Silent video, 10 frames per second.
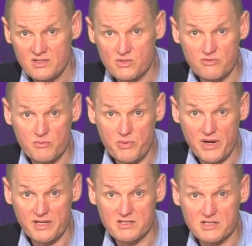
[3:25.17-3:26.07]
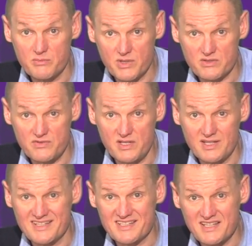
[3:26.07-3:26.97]
So for pregnancy and
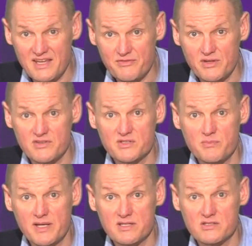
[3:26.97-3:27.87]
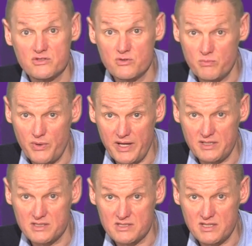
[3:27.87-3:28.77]
breastfeeding, the safety of this medicine during
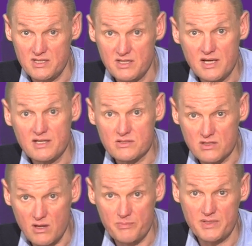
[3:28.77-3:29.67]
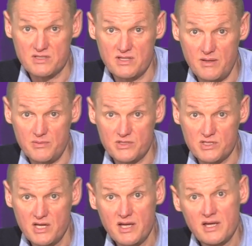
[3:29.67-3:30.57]
pregnancy has not been
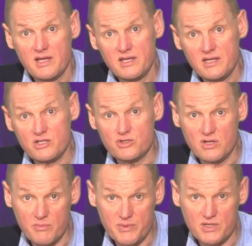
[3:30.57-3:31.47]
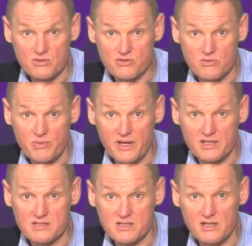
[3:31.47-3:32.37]
established. It should not be used during
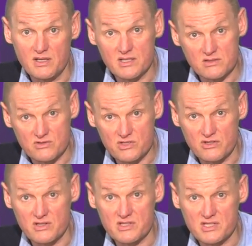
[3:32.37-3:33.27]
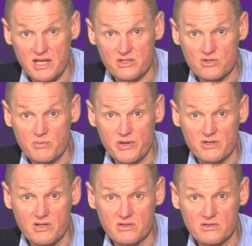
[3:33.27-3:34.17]
pregnancy unless considered essential by a
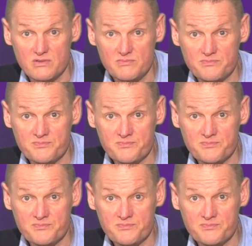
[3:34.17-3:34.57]
doctor.